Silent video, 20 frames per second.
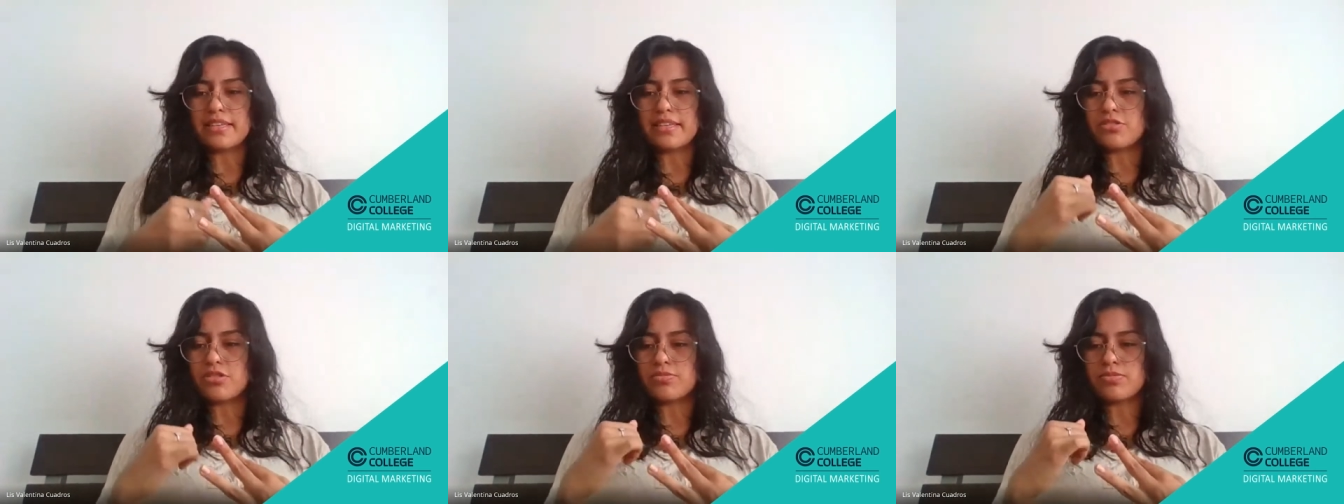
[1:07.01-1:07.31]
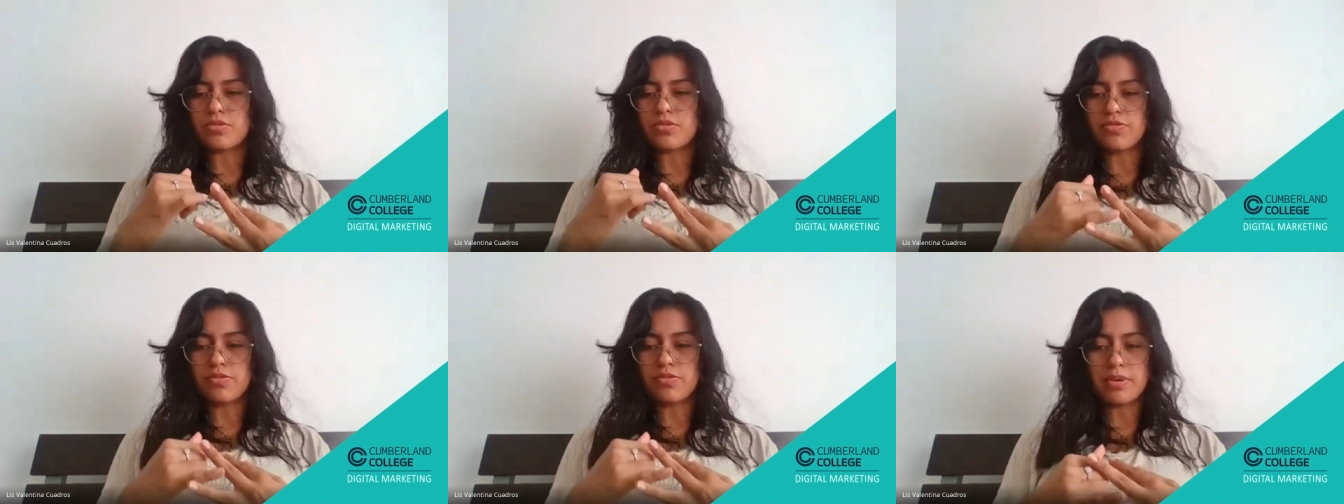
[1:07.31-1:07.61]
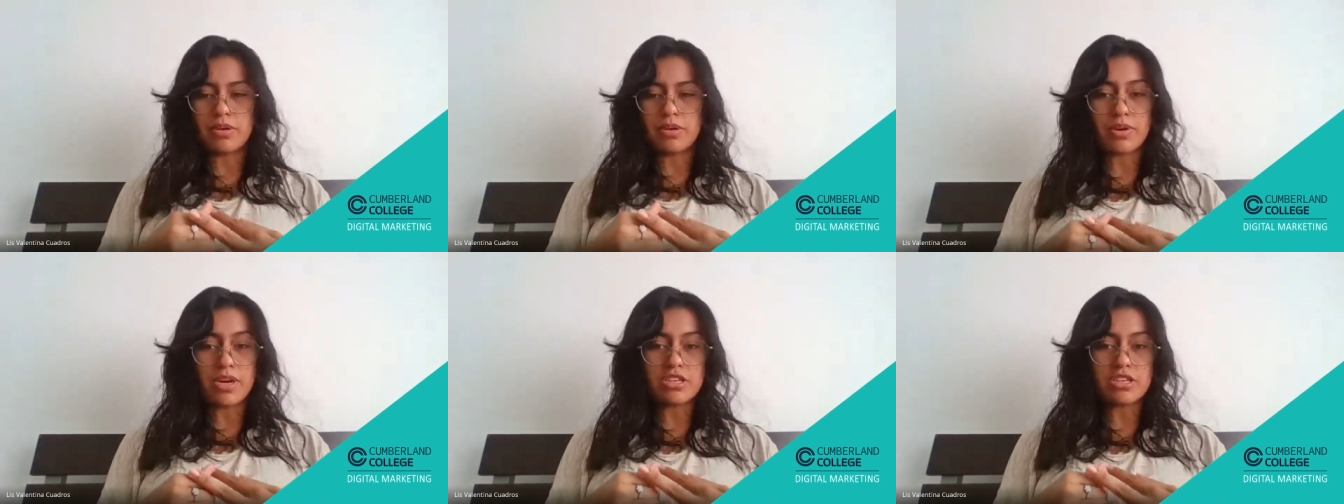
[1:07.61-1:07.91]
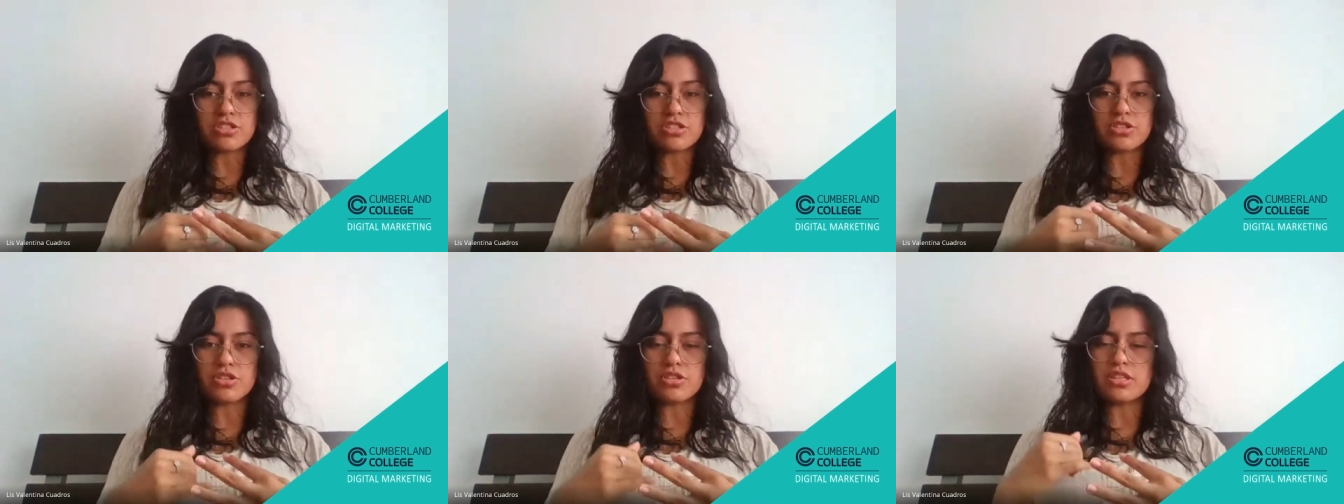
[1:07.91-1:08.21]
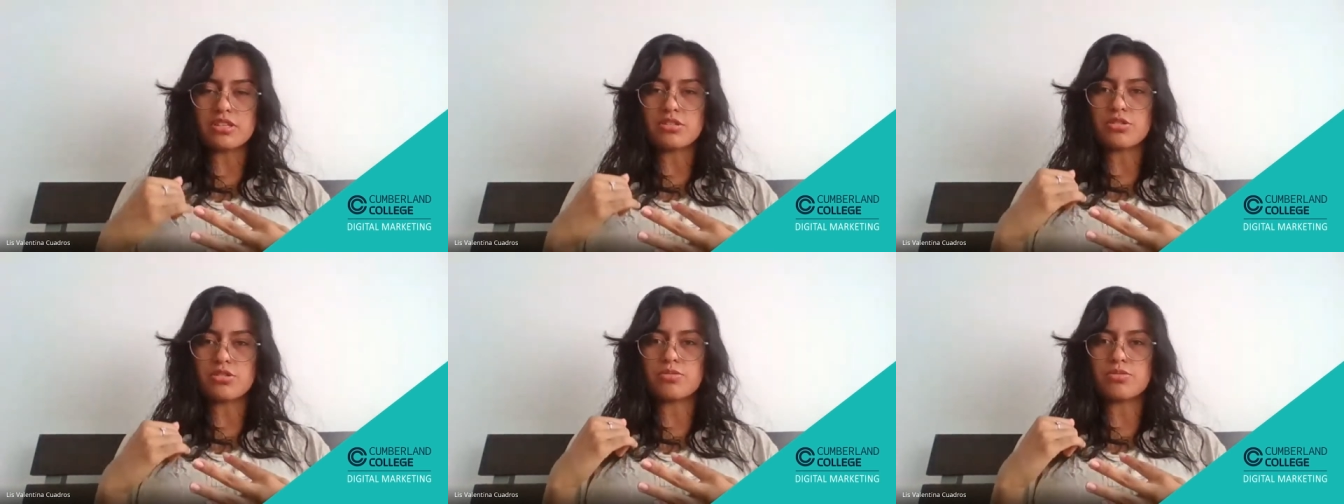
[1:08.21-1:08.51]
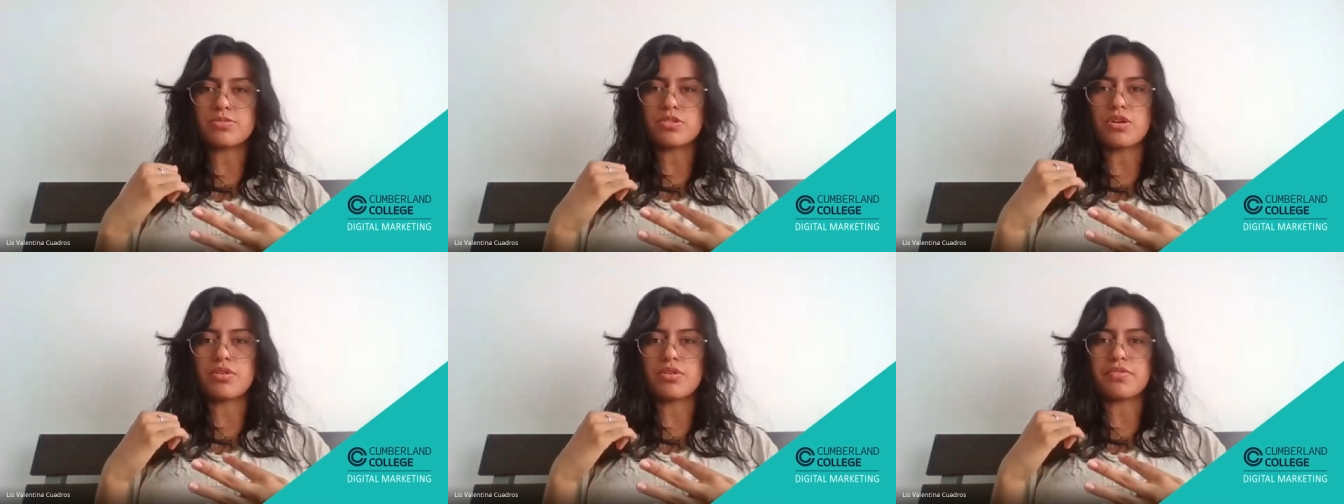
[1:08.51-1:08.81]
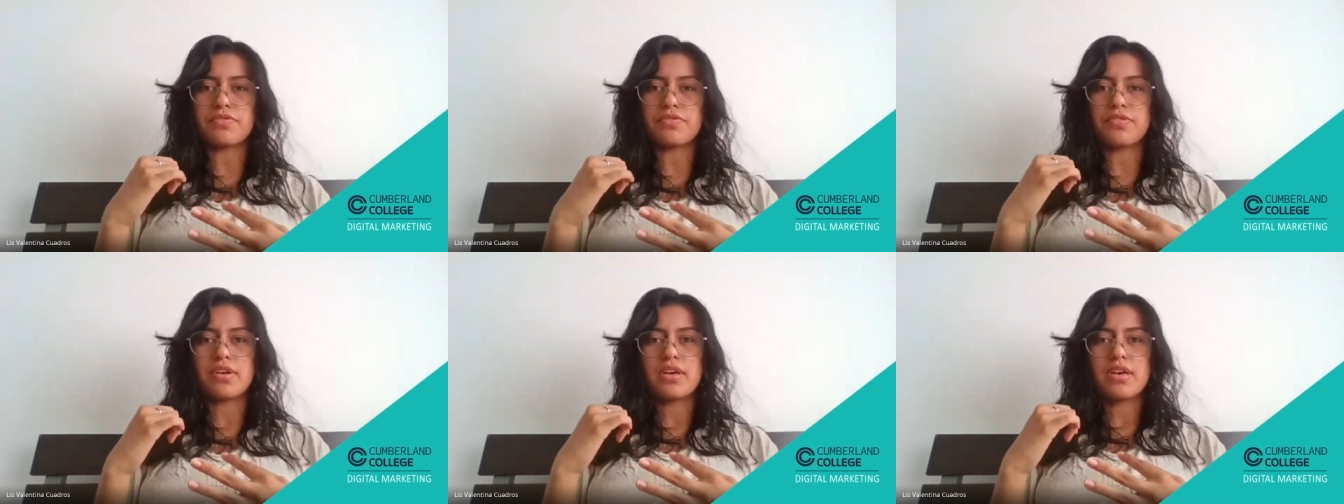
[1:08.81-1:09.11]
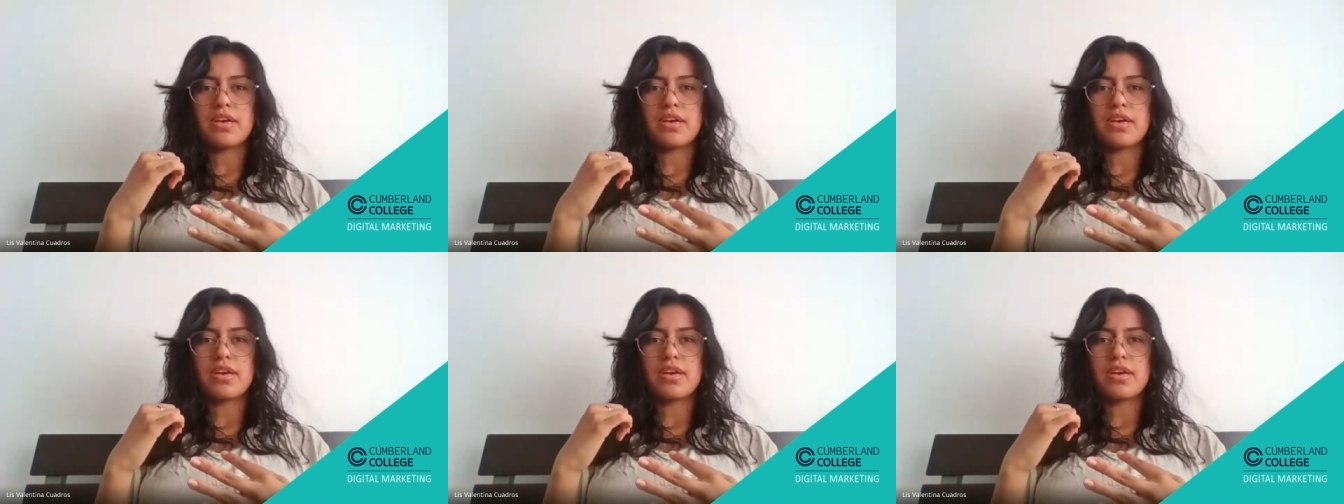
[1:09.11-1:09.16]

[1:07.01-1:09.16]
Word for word: in terms of immigration, in terms of